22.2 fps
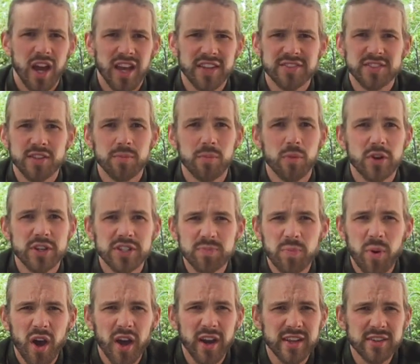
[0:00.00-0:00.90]
some
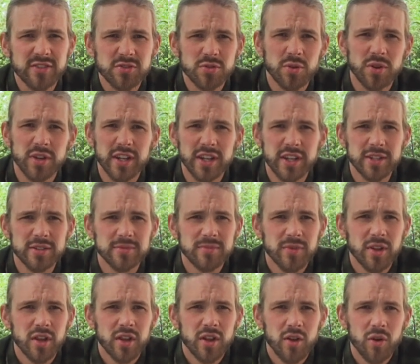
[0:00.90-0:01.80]
moist potting soil
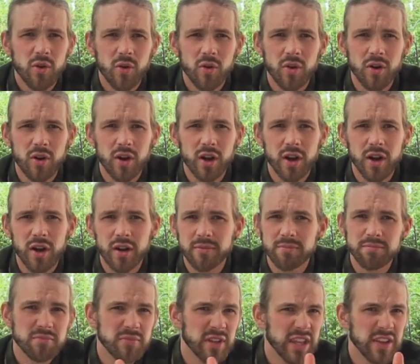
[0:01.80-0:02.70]
or
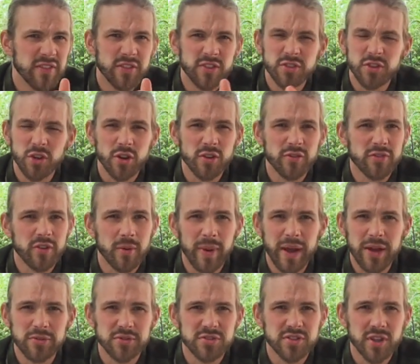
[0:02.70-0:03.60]
even dirt from
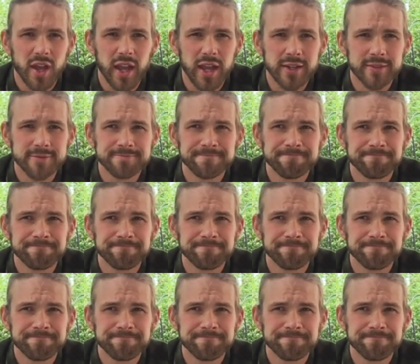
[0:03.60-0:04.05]
outside.